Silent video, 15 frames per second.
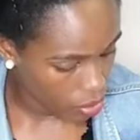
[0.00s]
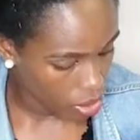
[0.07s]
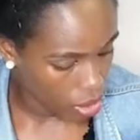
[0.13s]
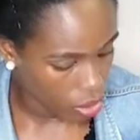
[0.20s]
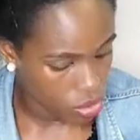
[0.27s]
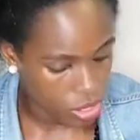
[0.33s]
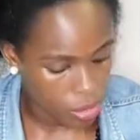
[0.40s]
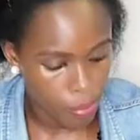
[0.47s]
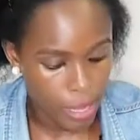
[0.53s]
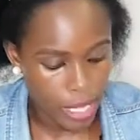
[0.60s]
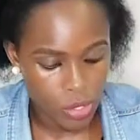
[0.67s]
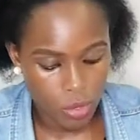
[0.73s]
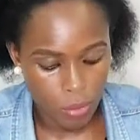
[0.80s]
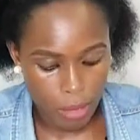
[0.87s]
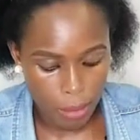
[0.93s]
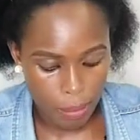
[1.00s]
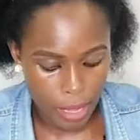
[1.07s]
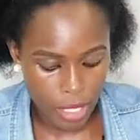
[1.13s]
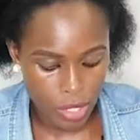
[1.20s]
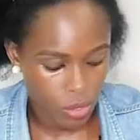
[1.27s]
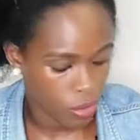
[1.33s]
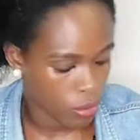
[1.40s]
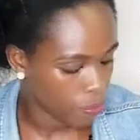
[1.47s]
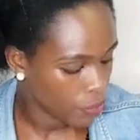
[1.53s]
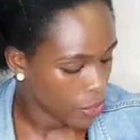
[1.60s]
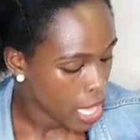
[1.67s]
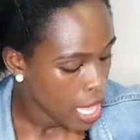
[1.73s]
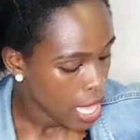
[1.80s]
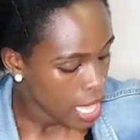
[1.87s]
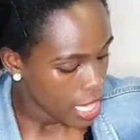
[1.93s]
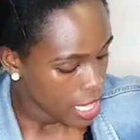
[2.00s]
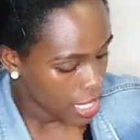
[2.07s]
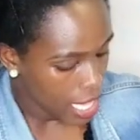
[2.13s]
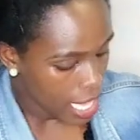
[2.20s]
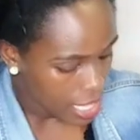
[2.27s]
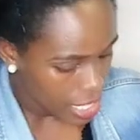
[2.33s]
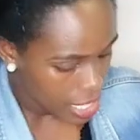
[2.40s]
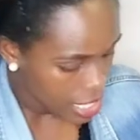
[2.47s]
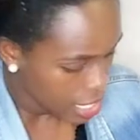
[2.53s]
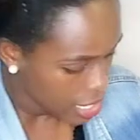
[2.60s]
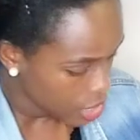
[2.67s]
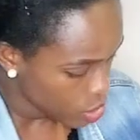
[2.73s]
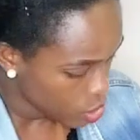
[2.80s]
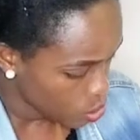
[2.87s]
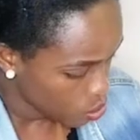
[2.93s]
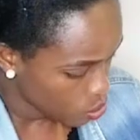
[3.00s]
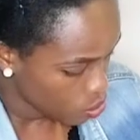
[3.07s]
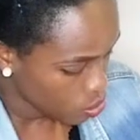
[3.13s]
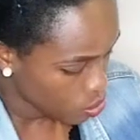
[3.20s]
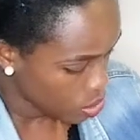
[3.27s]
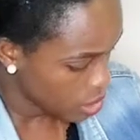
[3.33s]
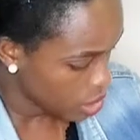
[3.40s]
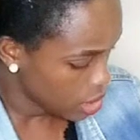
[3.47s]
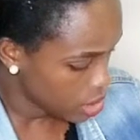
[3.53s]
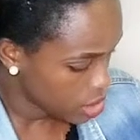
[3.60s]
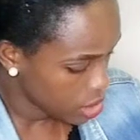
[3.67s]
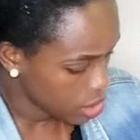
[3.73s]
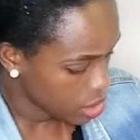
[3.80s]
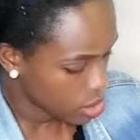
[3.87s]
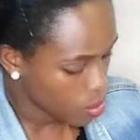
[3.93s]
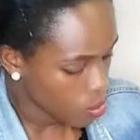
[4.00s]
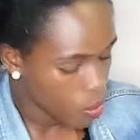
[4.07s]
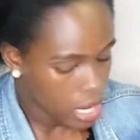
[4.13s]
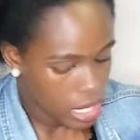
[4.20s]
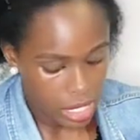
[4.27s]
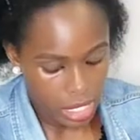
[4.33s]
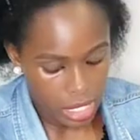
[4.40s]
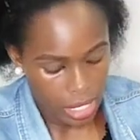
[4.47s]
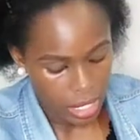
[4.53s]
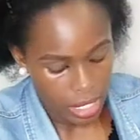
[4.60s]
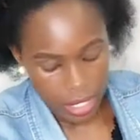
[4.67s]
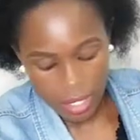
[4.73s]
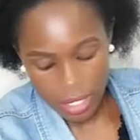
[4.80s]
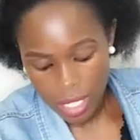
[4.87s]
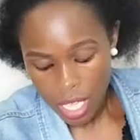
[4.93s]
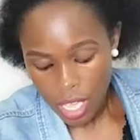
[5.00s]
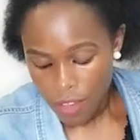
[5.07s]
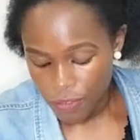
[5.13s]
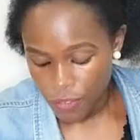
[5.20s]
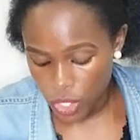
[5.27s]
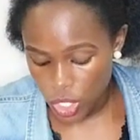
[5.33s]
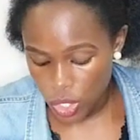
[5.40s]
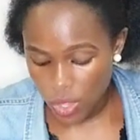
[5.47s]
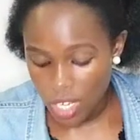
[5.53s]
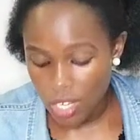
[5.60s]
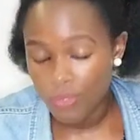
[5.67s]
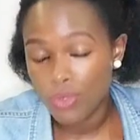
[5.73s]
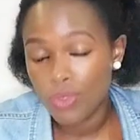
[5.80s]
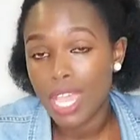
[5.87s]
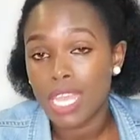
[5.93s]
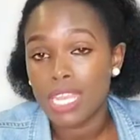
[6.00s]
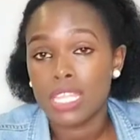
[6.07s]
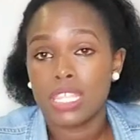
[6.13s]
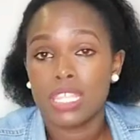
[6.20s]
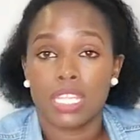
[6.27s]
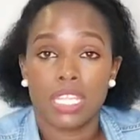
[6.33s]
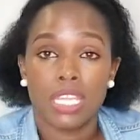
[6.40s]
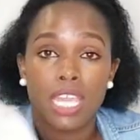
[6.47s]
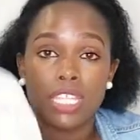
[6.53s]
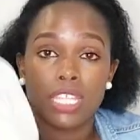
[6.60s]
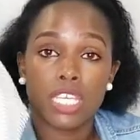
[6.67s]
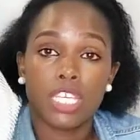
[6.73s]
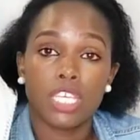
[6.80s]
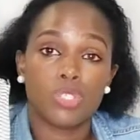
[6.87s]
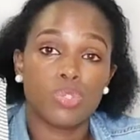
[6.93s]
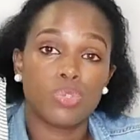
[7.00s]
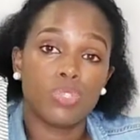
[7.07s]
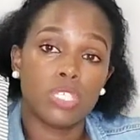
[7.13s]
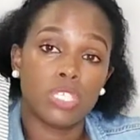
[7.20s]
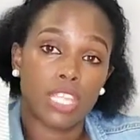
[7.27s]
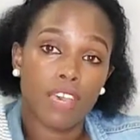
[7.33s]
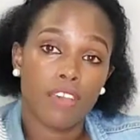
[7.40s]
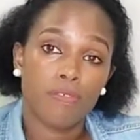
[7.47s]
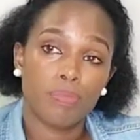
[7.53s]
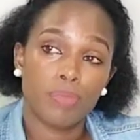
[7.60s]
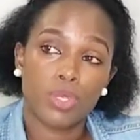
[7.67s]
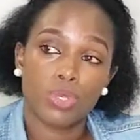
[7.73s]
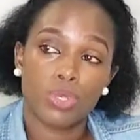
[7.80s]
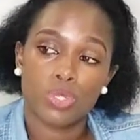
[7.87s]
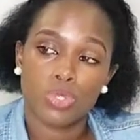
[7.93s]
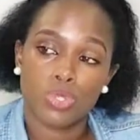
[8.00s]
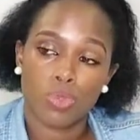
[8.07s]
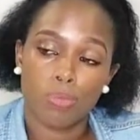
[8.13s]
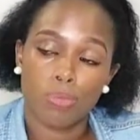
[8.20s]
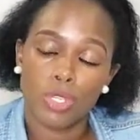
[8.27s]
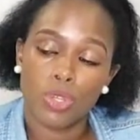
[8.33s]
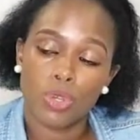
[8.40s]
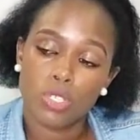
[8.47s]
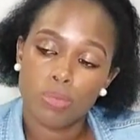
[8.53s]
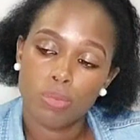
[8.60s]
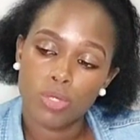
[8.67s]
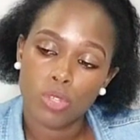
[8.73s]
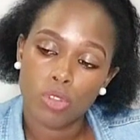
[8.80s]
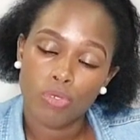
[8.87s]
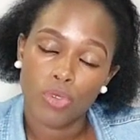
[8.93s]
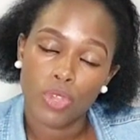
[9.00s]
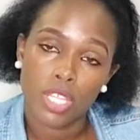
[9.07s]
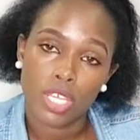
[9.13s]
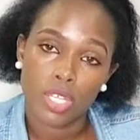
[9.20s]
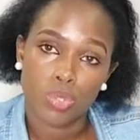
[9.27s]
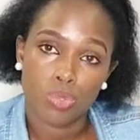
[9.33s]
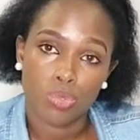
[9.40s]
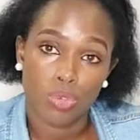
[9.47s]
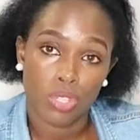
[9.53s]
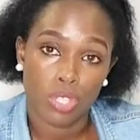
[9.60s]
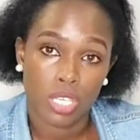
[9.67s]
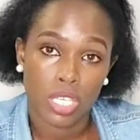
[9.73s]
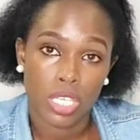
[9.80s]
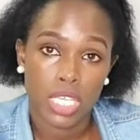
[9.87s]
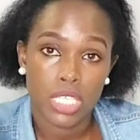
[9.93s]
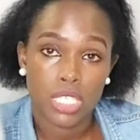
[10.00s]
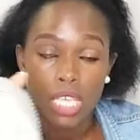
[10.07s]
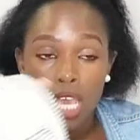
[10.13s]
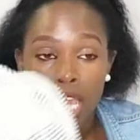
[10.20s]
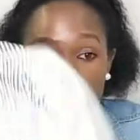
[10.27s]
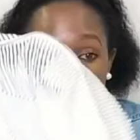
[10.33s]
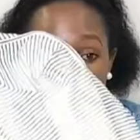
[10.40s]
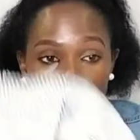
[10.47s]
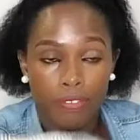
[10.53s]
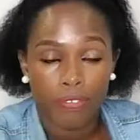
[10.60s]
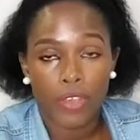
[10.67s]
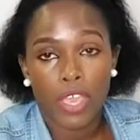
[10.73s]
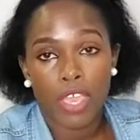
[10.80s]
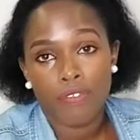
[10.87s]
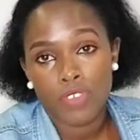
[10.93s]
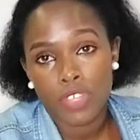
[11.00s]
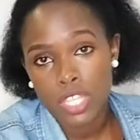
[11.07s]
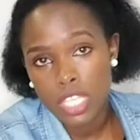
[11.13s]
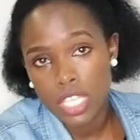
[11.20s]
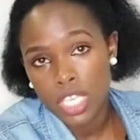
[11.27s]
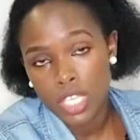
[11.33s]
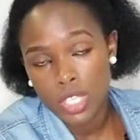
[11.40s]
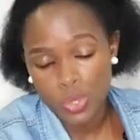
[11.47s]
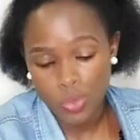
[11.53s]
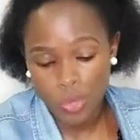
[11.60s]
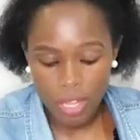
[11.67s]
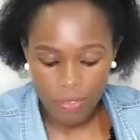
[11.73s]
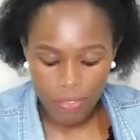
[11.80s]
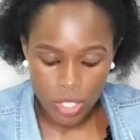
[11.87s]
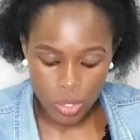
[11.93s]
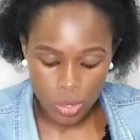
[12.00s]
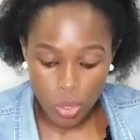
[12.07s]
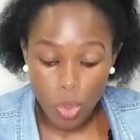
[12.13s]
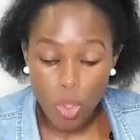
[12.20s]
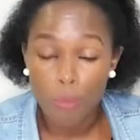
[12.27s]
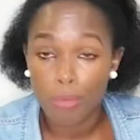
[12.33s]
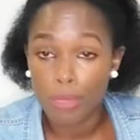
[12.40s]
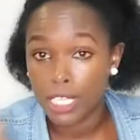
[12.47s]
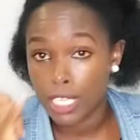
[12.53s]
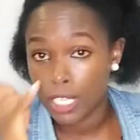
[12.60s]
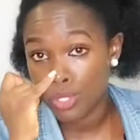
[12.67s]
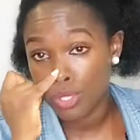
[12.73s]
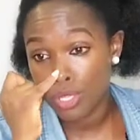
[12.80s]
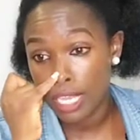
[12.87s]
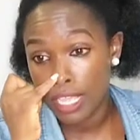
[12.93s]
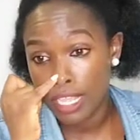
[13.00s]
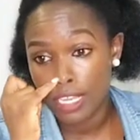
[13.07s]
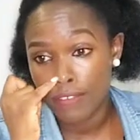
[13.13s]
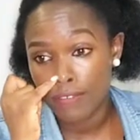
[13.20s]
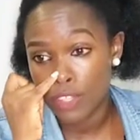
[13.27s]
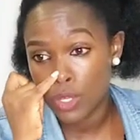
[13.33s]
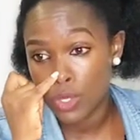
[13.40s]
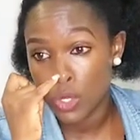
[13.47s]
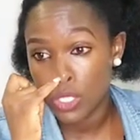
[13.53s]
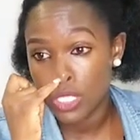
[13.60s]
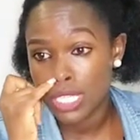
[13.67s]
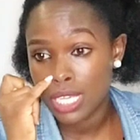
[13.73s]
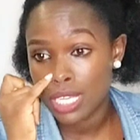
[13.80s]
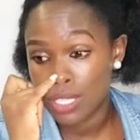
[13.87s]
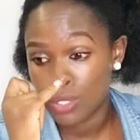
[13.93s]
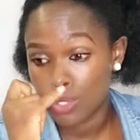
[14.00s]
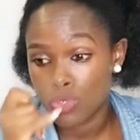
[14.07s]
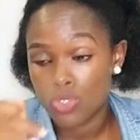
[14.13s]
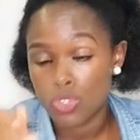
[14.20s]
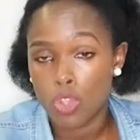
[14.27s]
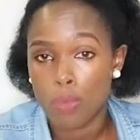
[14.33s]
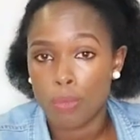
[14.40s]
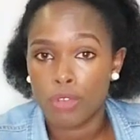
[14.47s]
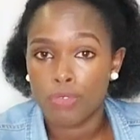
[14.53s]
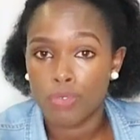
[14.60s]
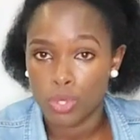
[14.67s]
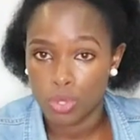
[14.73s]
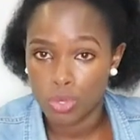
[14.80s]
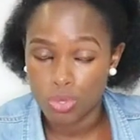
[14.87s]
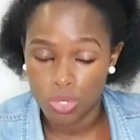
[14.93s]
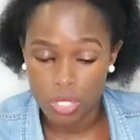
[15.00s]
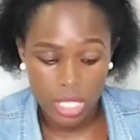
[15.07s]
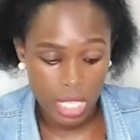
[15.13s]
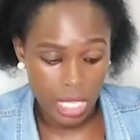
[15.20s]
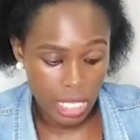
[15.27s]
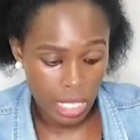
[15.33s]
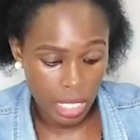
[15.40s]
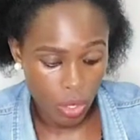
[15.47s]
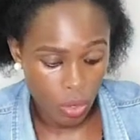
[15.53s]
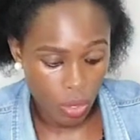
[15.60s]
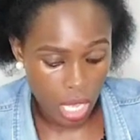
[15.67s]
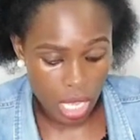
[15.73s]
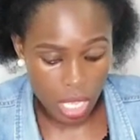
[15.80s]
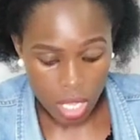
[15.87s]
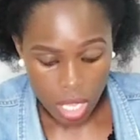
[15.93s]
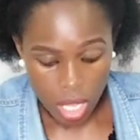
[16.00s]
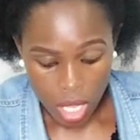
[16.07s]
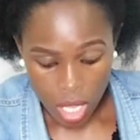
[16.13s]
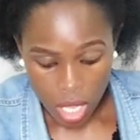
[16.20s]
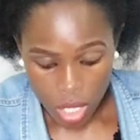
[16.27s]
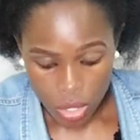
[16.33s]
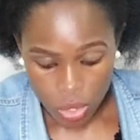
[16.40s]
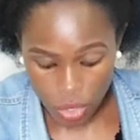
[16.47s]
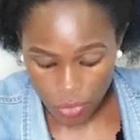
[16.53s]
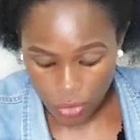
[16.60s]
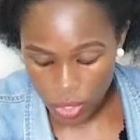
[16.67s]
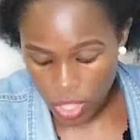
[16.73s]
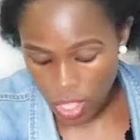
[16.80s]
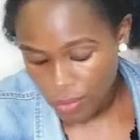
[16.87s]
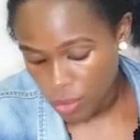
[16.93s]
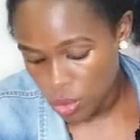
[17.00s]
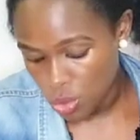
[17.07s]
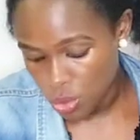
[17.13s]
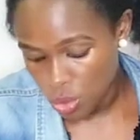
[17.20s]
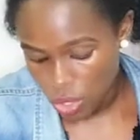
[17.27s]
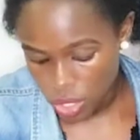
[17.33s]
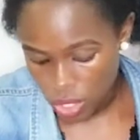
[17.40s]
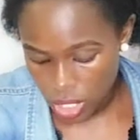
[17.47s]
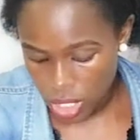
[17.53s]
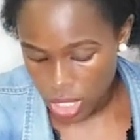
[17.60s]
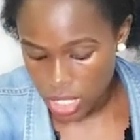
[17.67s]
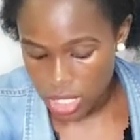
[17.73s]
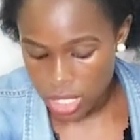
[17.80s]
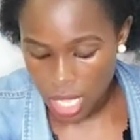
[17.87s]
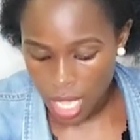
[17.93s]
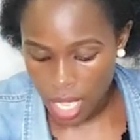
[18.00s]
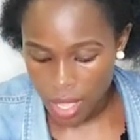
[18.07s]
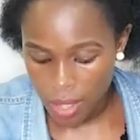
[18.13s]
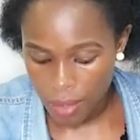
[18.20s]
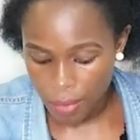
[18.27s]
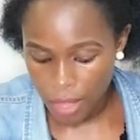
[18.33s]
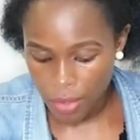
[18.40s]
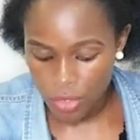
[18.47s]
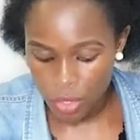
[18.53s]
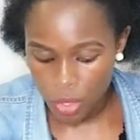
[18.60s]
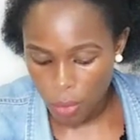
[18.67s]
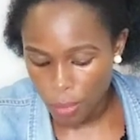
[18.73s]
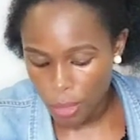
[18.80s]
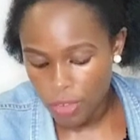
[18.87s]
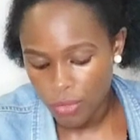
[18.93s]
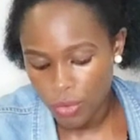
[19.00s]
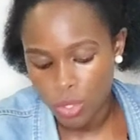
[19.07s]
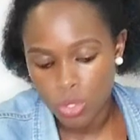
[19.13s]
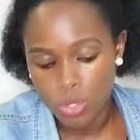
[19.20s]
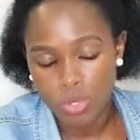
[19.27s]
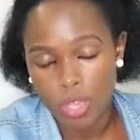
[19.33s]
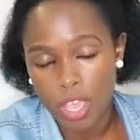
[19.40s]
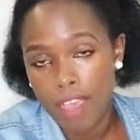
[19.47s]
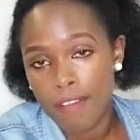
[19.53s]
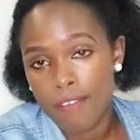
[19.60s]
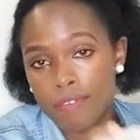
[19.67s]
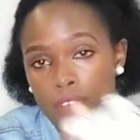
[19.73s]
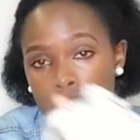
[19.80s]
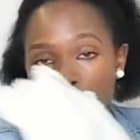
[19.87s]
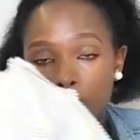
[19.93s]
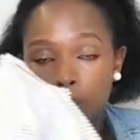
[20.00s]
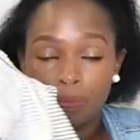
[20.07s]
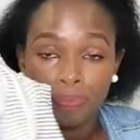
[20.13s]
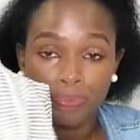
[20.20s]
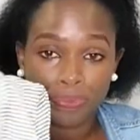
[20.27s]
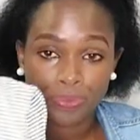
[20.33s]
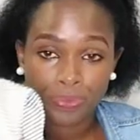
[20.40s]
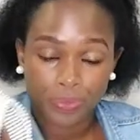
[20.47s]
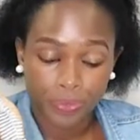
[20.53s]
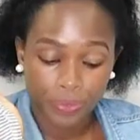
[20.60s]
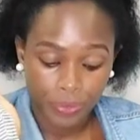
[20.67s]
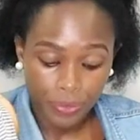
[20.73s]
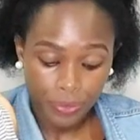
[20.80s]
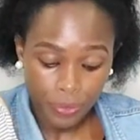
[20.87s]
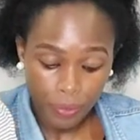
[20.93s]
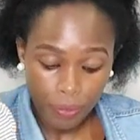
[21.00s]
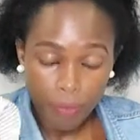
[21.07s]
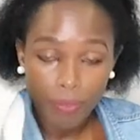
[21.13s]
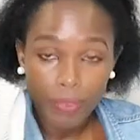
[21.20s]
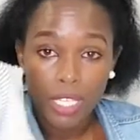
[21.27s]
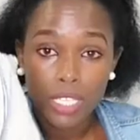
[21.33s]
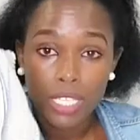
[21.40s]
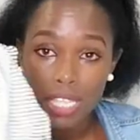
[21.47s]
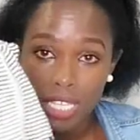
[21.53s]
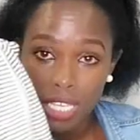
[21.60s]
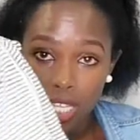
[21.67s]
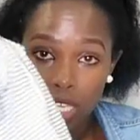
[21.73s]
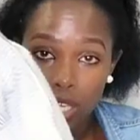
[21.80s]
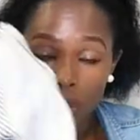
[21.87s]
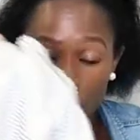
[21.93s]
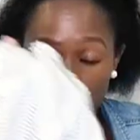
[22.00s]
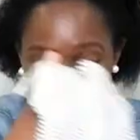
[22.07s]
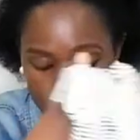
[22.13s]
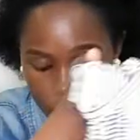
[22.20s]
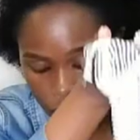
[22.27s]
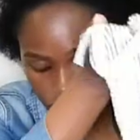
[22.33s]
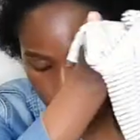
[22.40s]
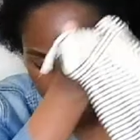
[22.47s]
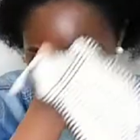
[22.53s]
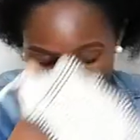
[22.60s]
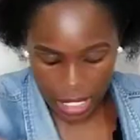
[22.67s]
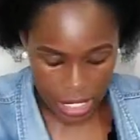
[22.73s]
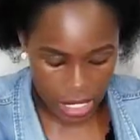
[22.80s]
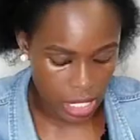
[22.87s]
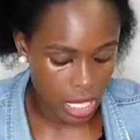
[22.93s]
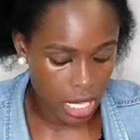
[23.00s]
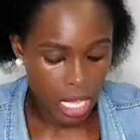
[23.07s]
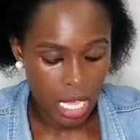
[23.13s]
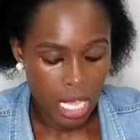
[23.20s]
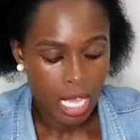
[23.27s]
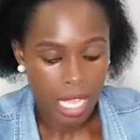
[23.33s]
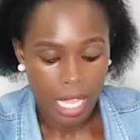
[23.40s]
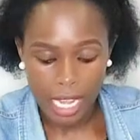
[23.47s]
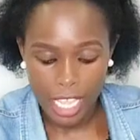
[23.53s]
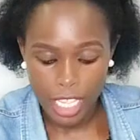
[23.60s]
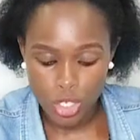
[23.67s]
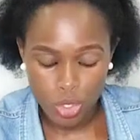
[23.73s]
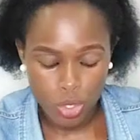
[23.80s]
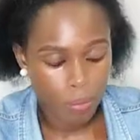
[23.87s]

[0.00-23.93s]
close the button by button. The other thing that you need is the onesie. For this one, if you carry 3, I think it's good enough, because you'll be in hospital for either 2 or 3 days if everything is well, if there's no complication, and if the doctor does not recommend for you to stay any longer. So if you're there for 2 or 3 days, I recommend for you to have 3 of the rompers, light